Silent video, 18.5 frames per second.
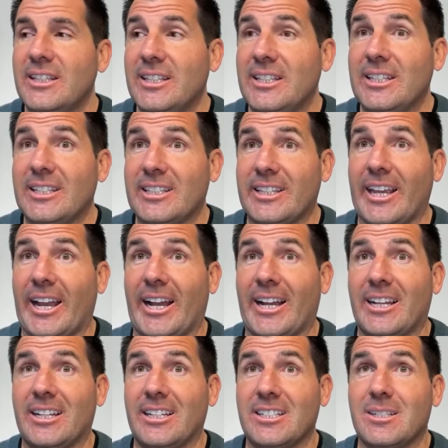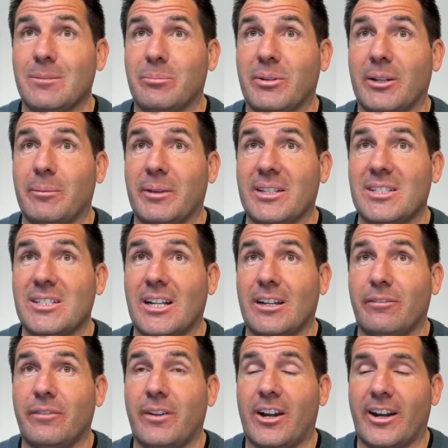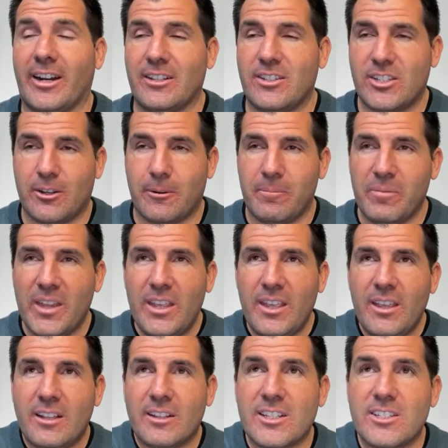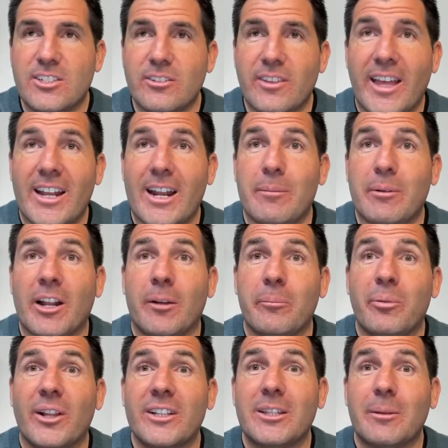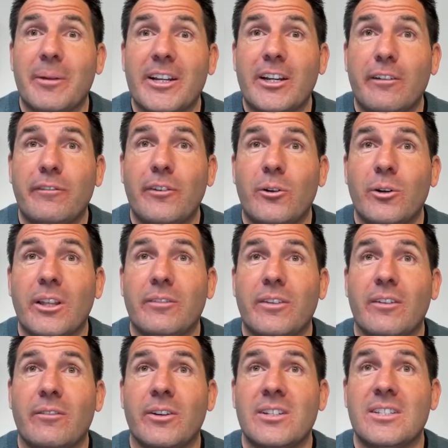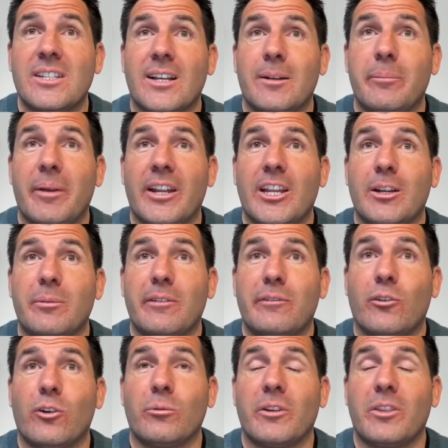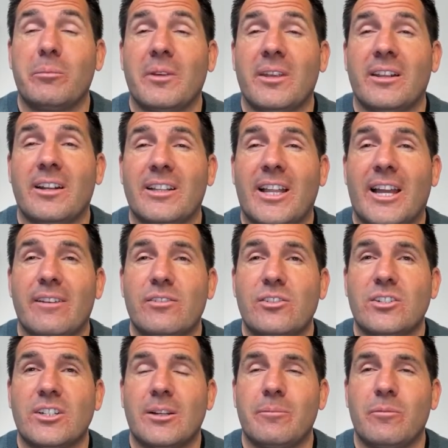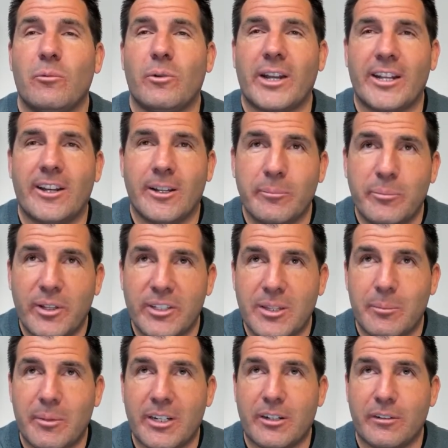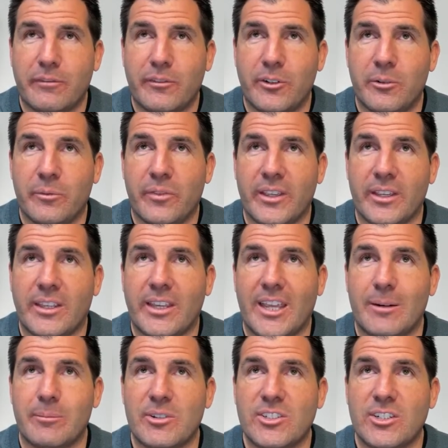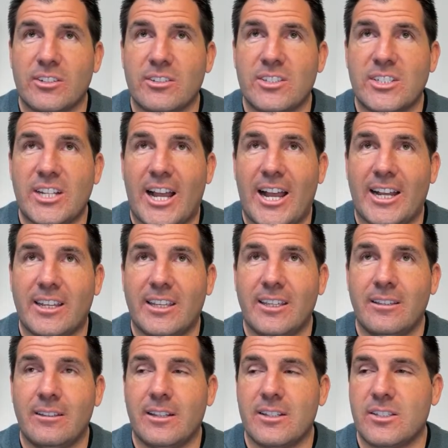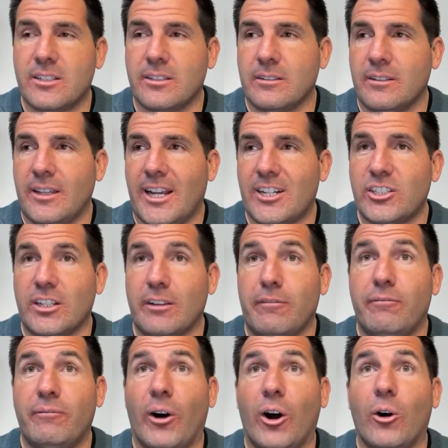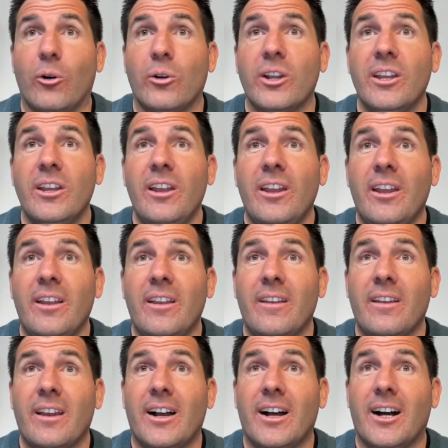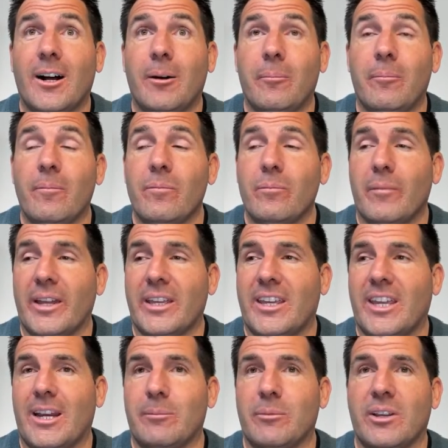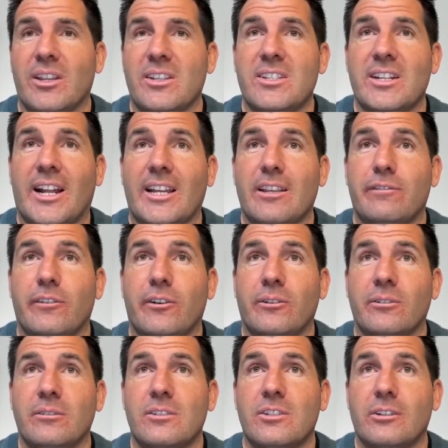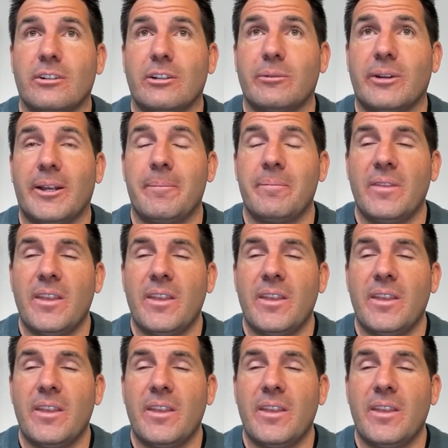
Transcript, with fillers: Yeah, some pretty big stuff. All right, so let's do that. I'm going to unplug the microphone. If you haven't uh, been here before with me in the live stream, when I unplug the microphone, the camera starts talking. It's a, actually a phone. Um, my camera is an iPhone. So anyway,